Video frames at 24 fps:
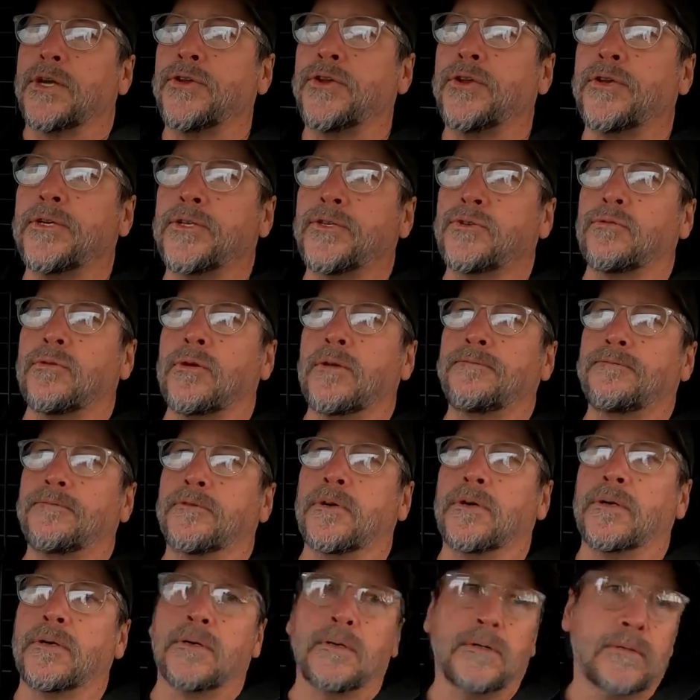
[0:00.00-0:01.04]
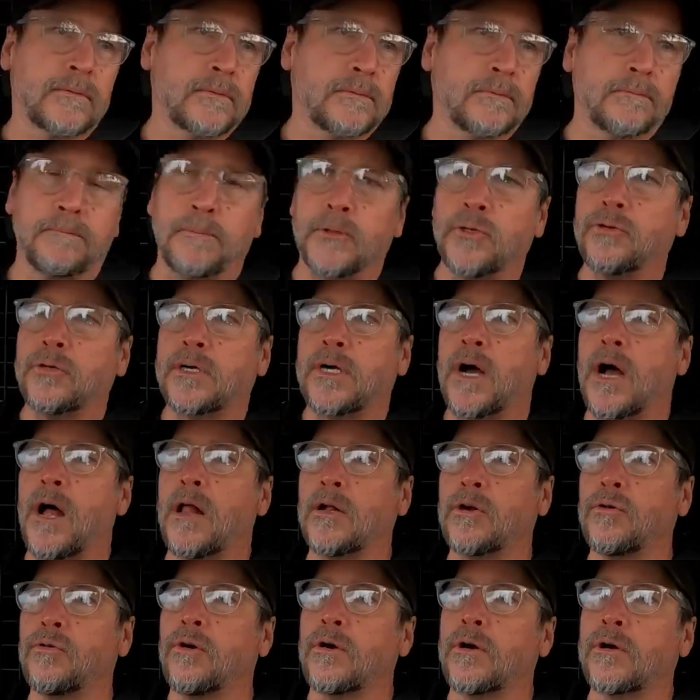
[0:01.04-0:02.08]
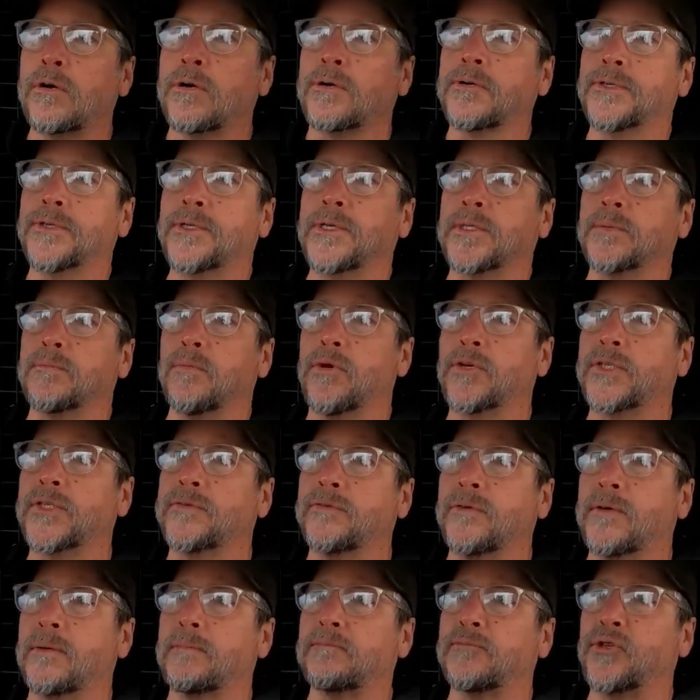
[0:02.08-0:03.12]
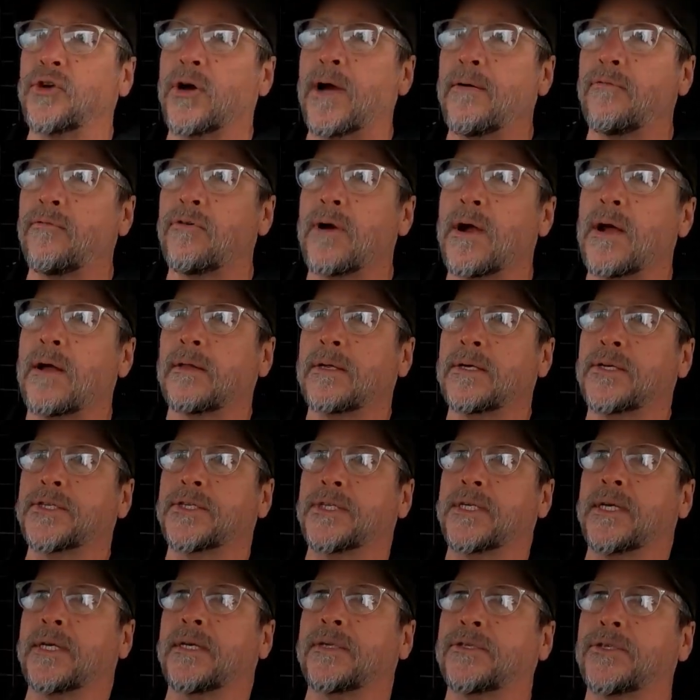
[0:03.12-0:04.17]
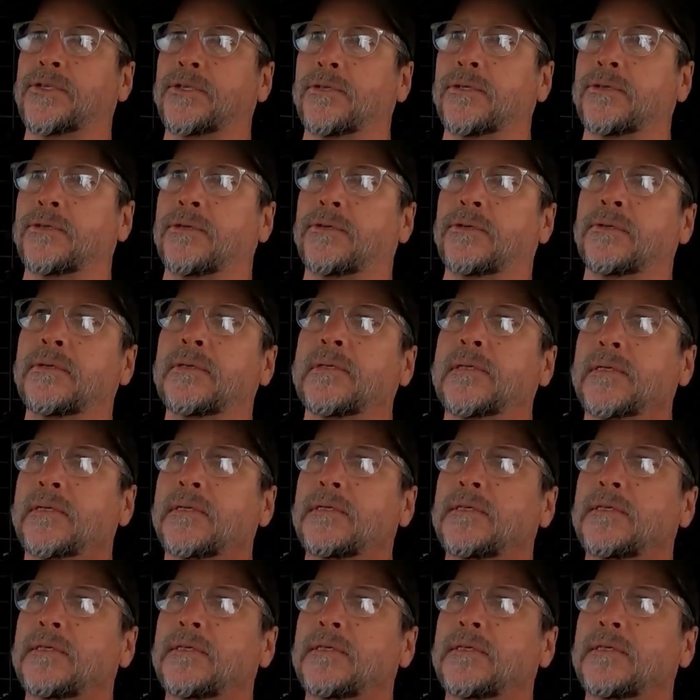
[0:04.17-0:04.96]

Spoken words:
is unusual for blue-collar workers because most of them drive around listening to